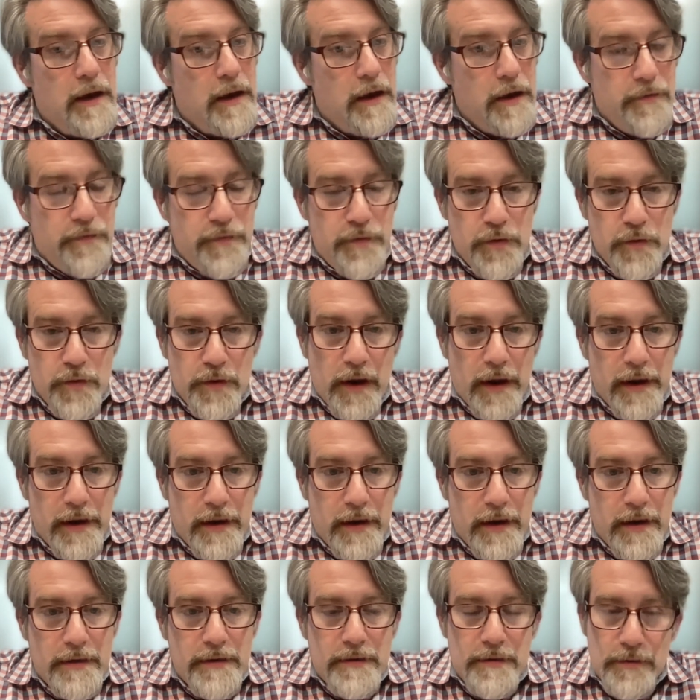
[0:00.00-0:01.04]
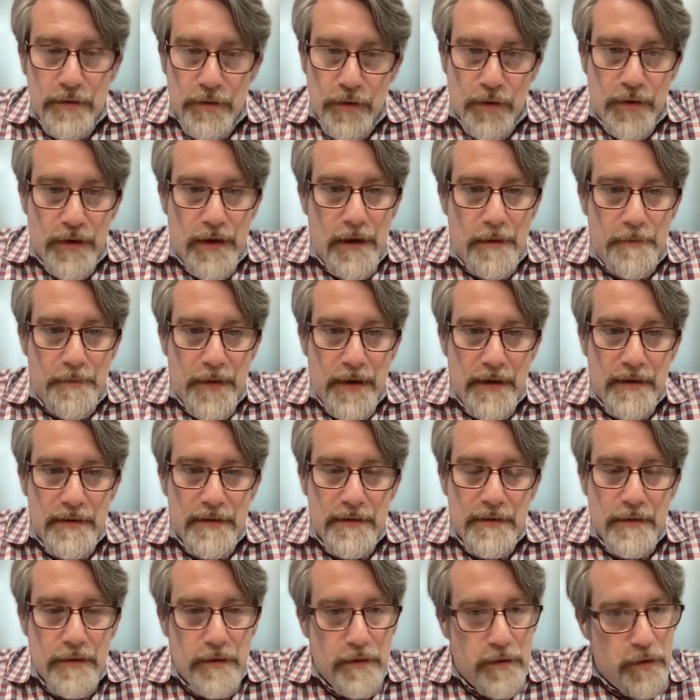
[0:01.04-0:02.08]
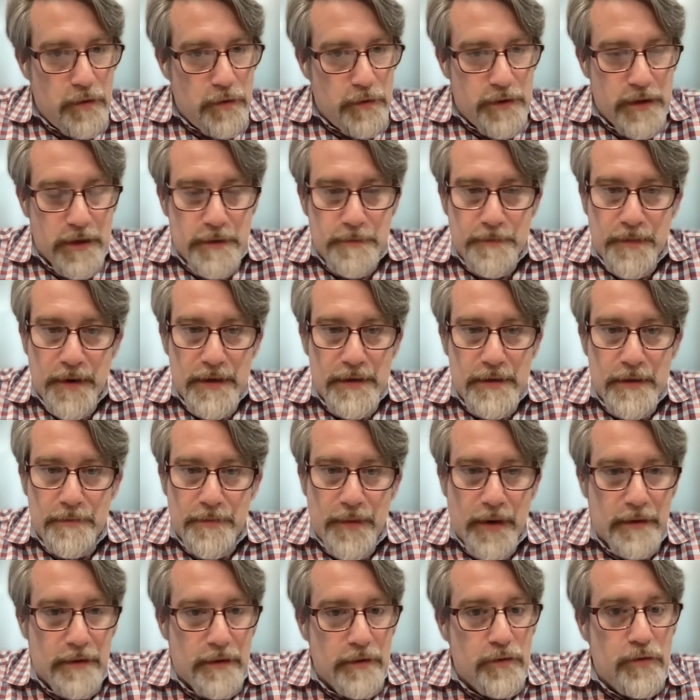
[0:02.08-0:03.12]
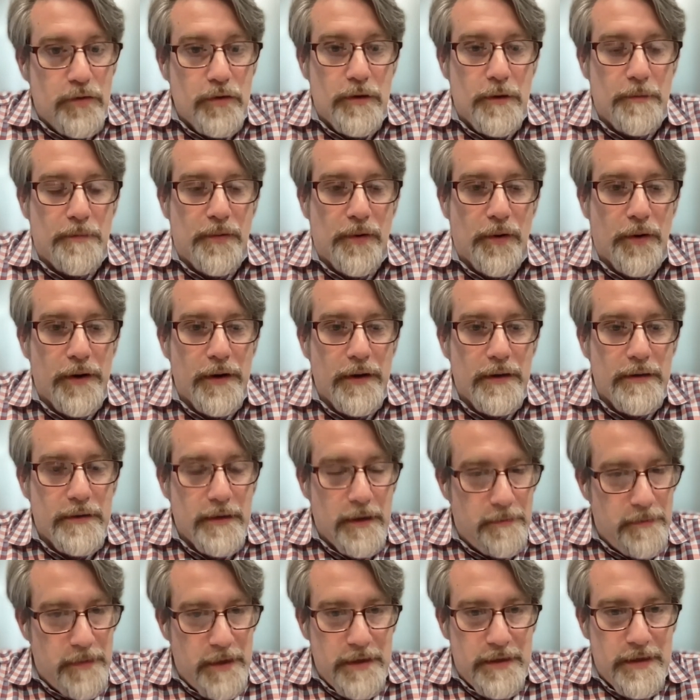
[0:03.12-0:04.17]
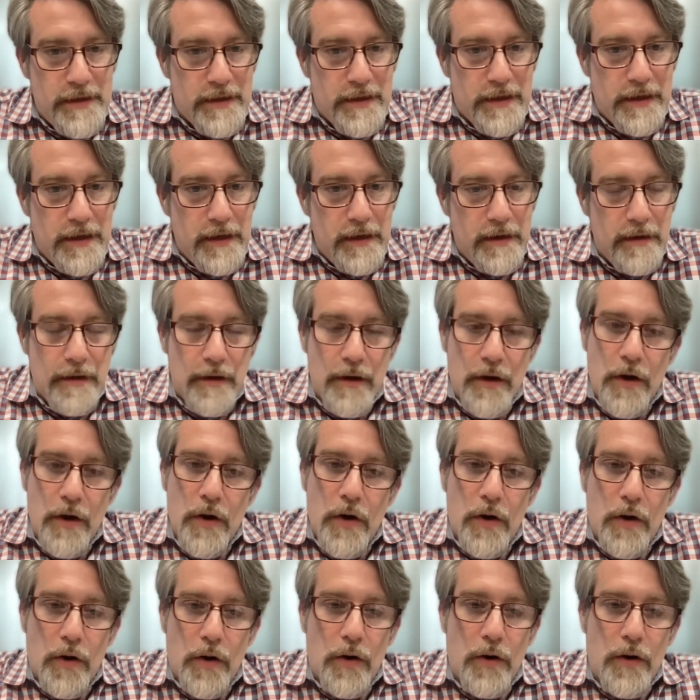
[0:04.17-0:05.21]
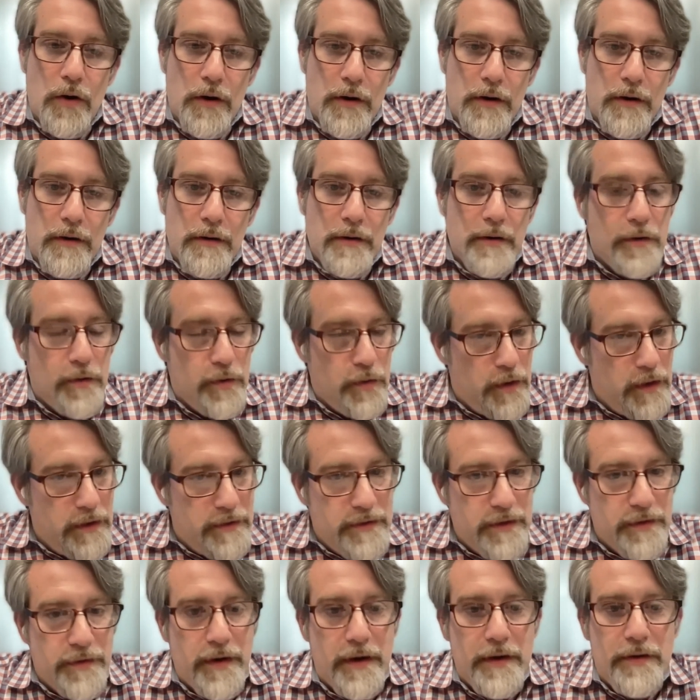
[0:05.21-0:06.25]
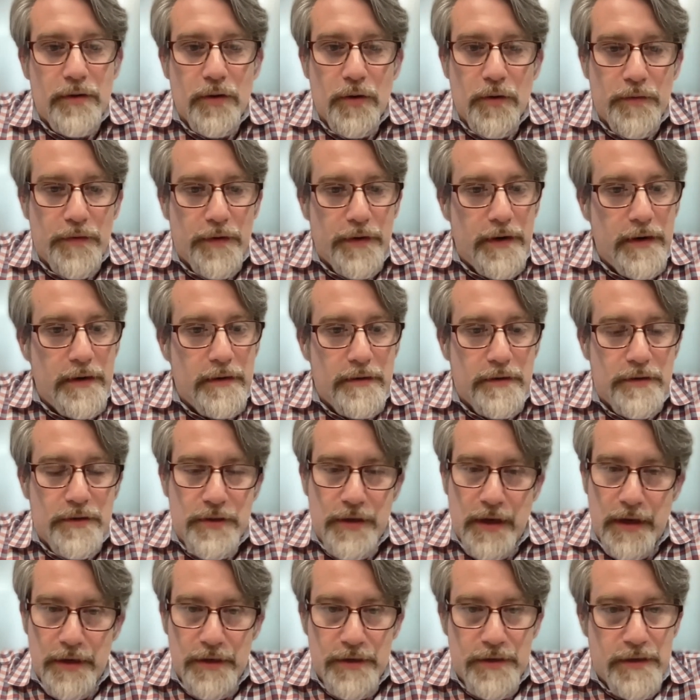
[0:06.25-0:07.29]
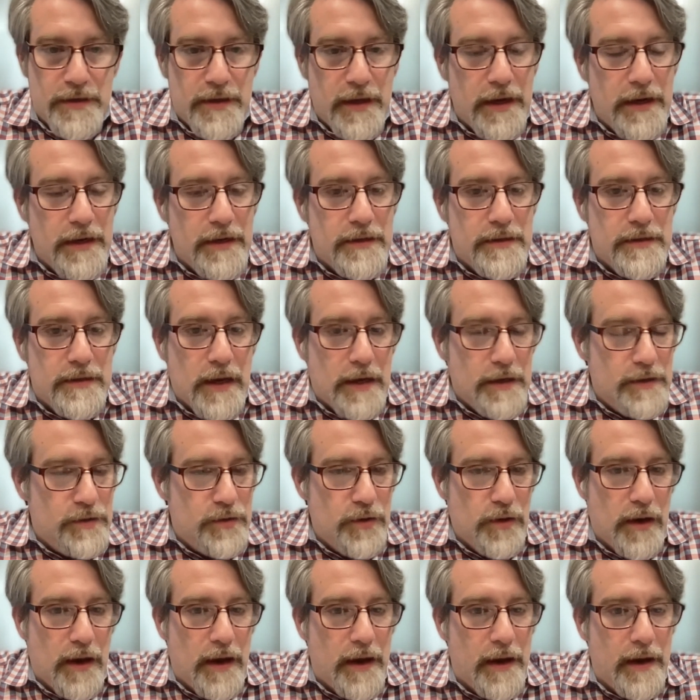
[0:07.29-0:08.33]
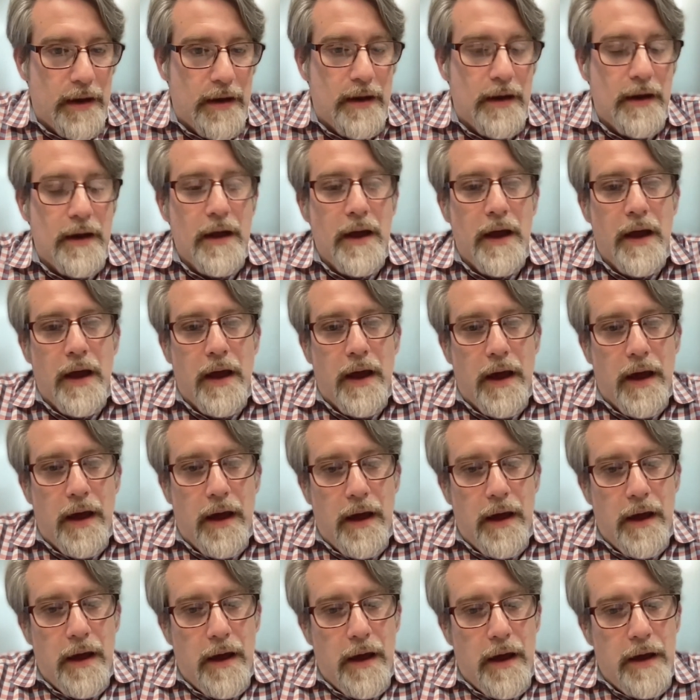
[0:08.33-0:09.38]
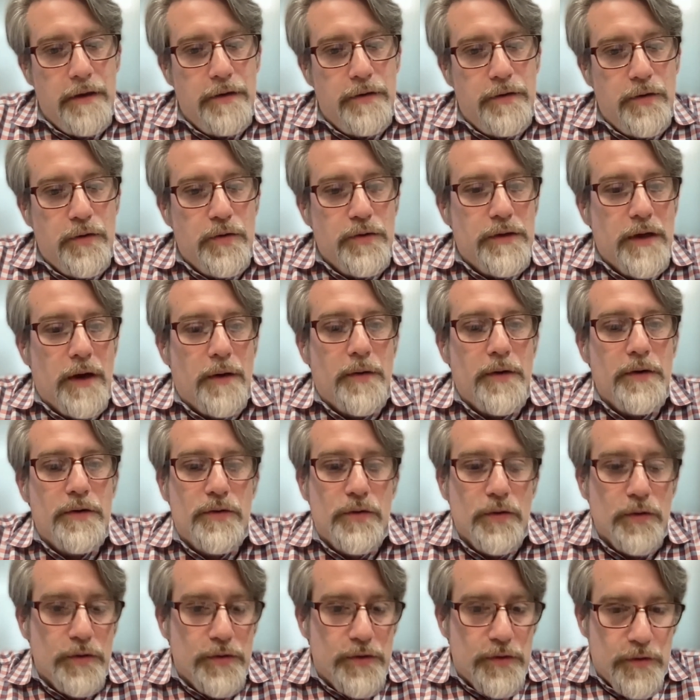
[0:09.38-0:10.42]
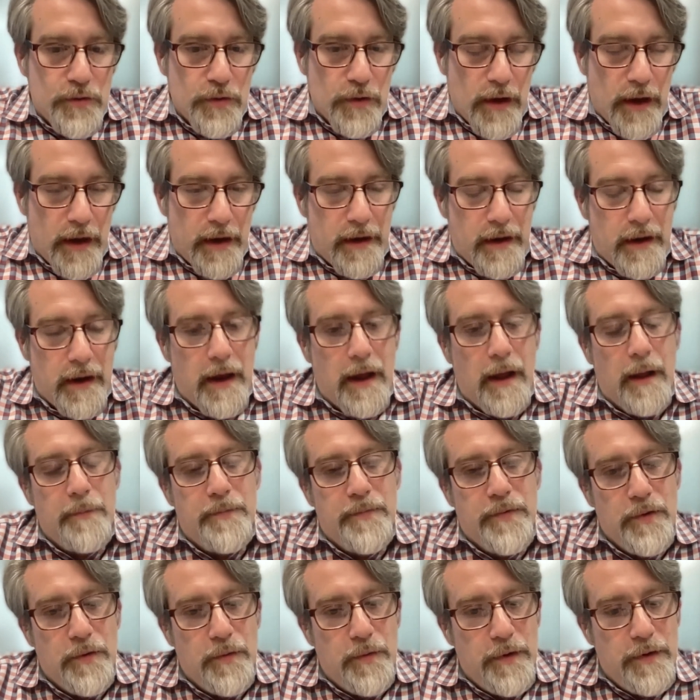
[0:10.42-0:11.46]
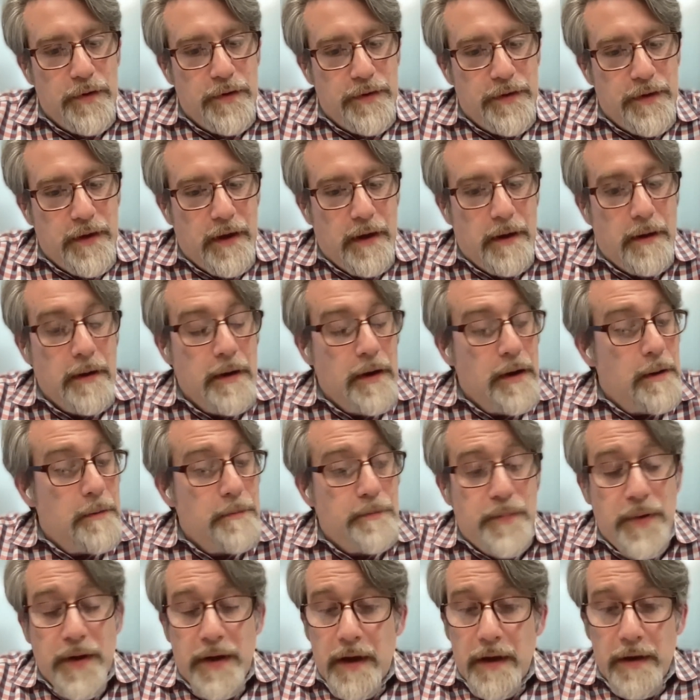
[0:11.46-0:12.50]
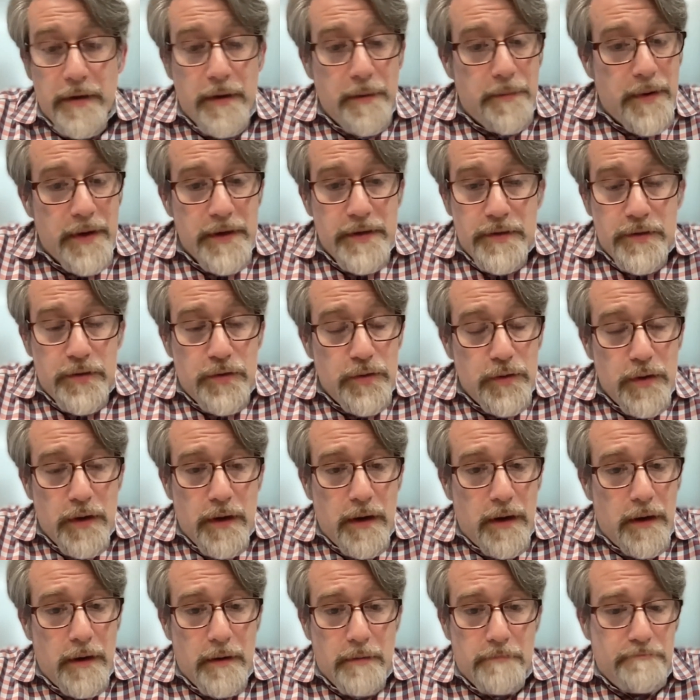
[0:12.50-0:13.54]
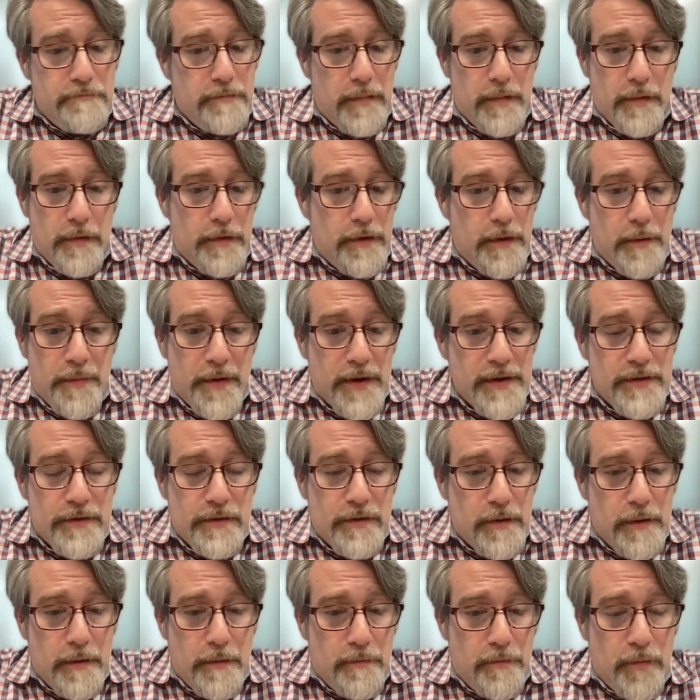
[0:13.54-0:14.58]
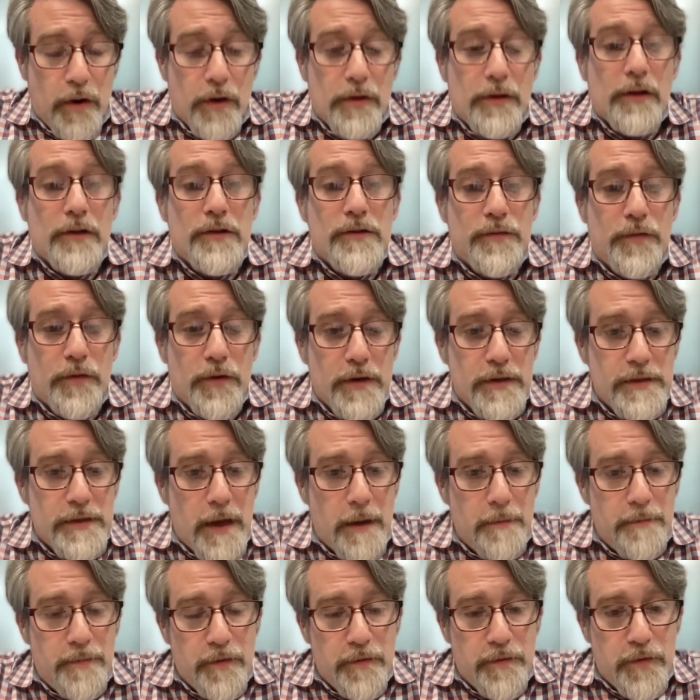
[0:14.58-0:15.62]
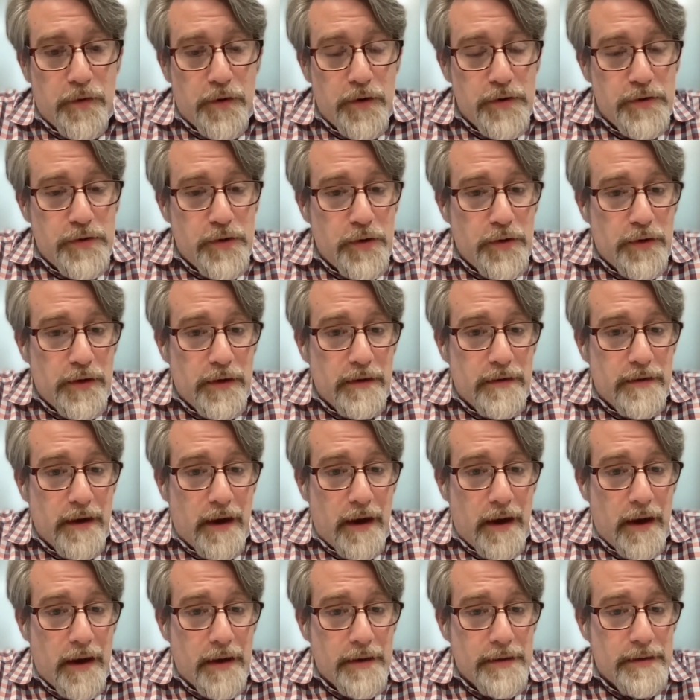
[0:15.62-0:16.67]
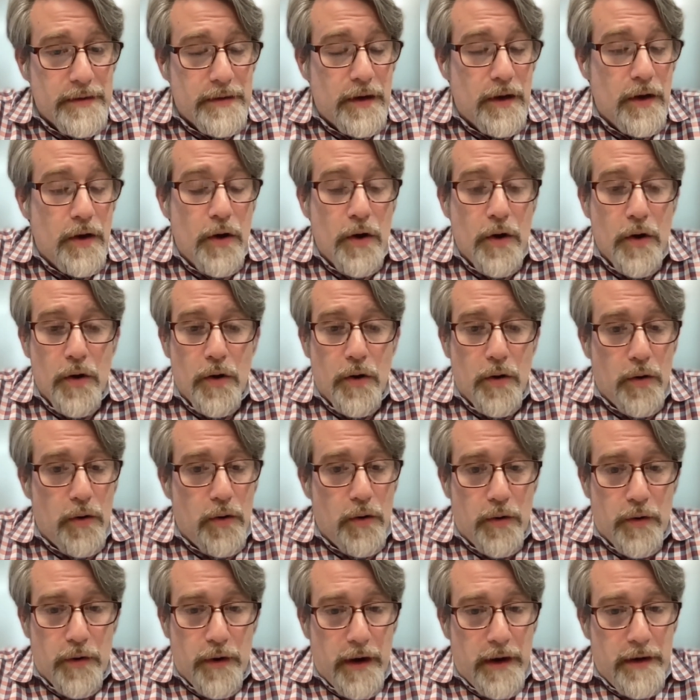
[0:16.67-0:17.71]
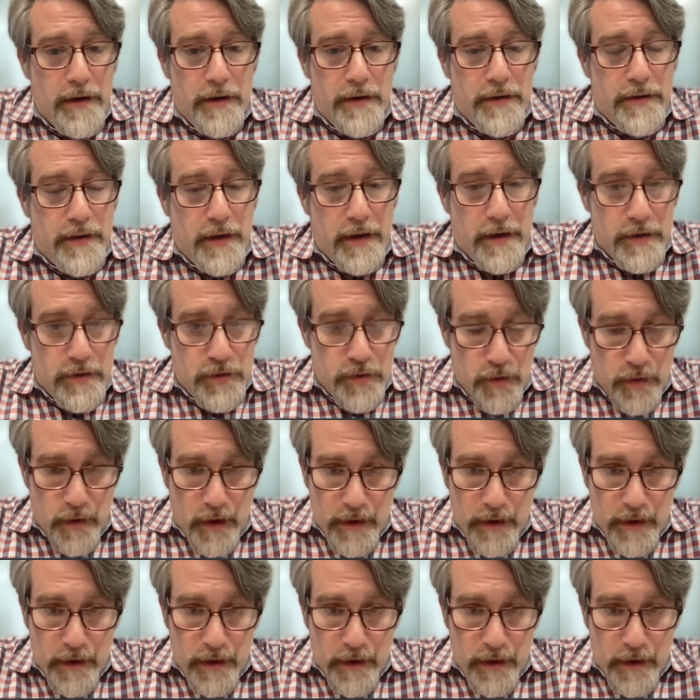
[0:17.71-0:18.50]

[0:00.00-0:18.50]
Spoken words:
If you like it, you keep it. You just press a button to deploy it immediately, or you iterate over it, change things as you like, and use our tools to like help you with picking the best models, for example, for a certain task or anything. So